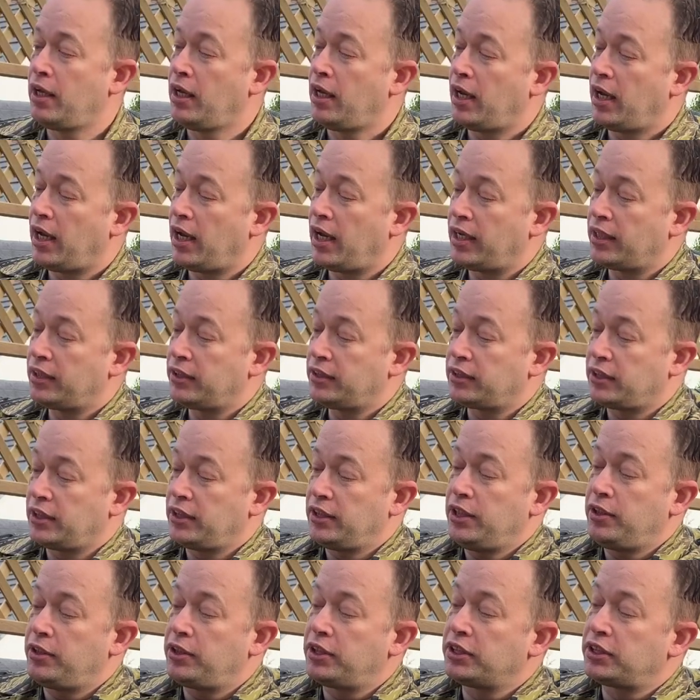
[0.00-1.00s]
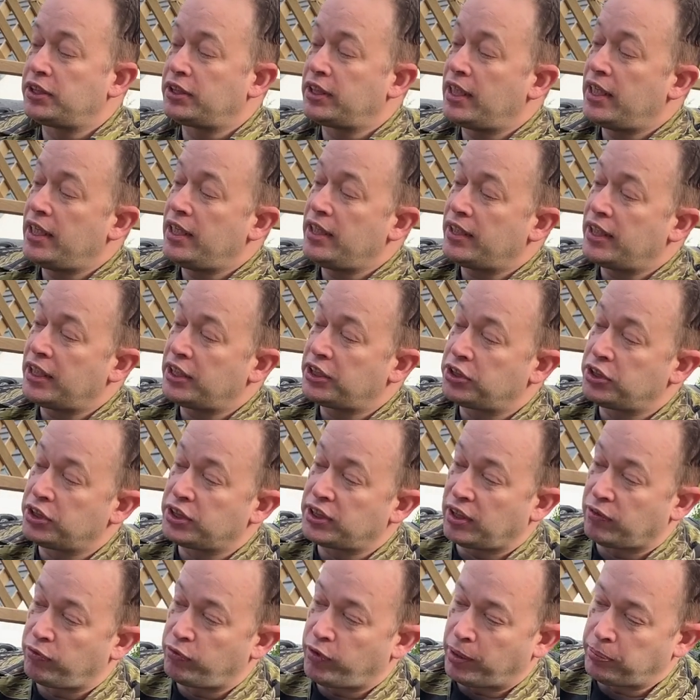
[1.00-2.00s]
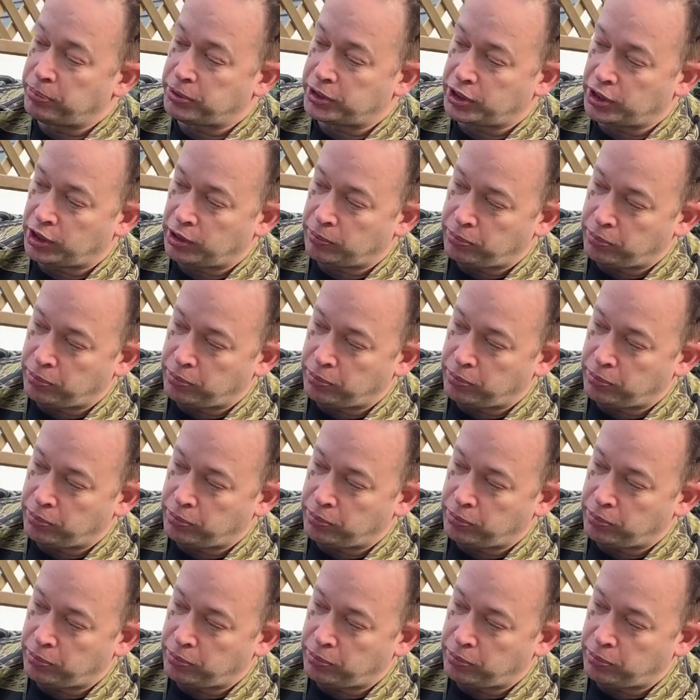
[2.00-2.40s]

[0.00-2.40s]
And you can see this does have ripstop.